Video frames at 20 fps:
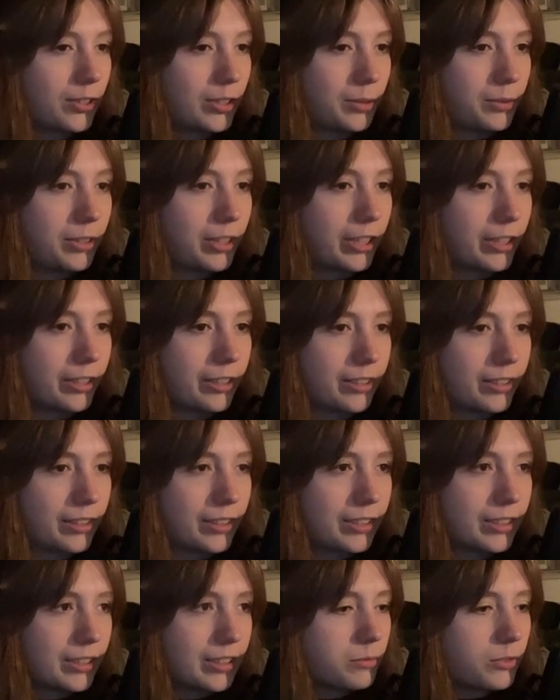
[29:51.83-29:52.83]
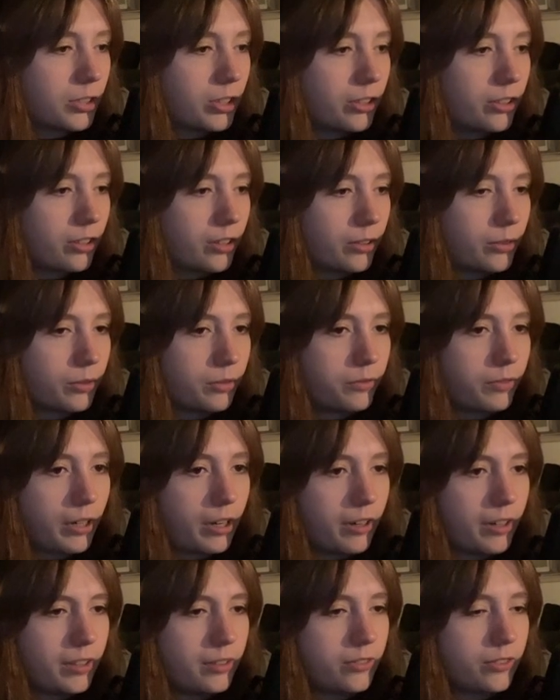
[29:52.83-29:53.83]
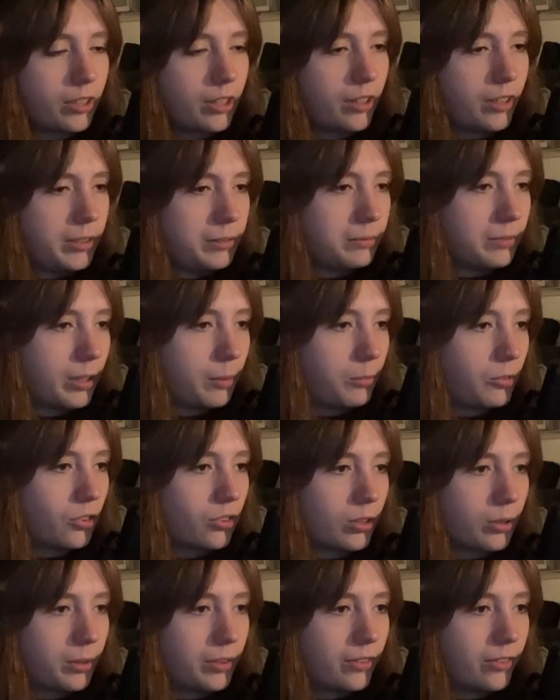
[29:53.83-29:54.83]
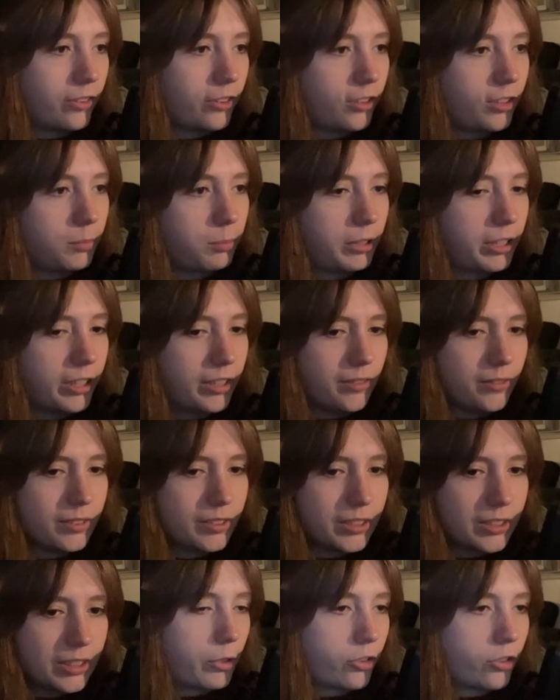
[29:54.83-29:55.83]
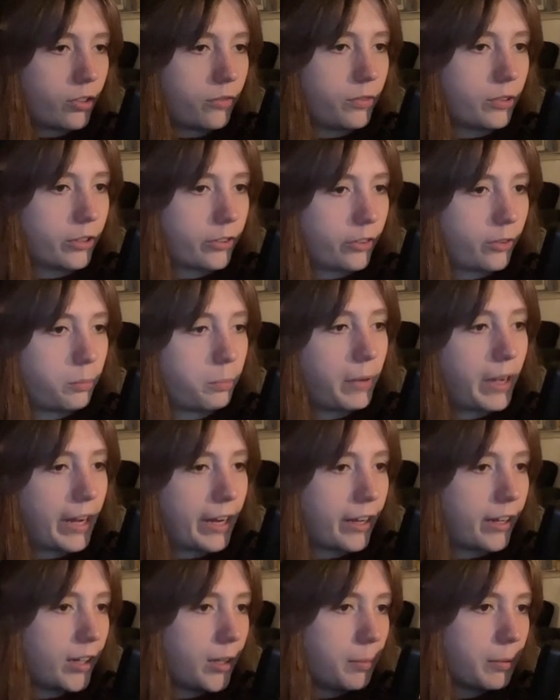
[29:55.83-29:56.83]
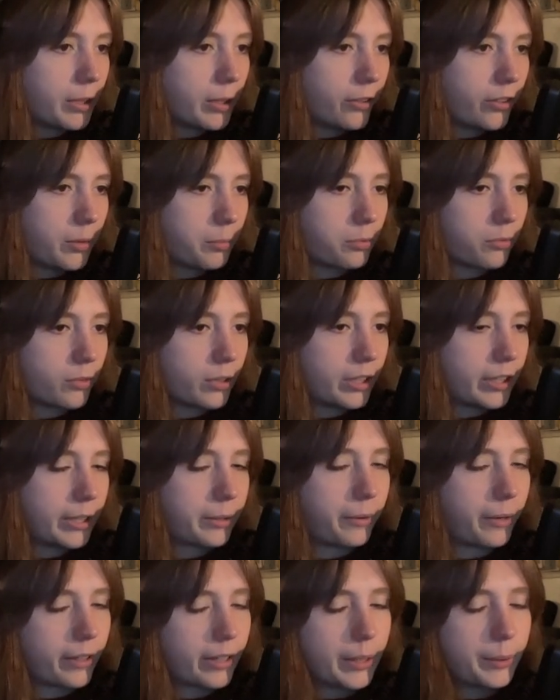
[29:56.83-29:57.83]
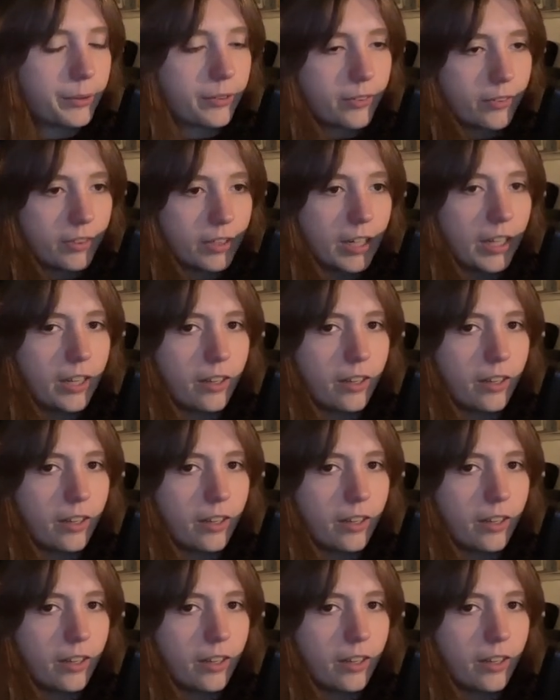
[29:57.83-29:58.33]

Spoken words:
so tuckered. Oh, turned her into a fairy. Sorry. Let me just go ahead and sleep here. My emotional force is back up. It goes up really quickly, which is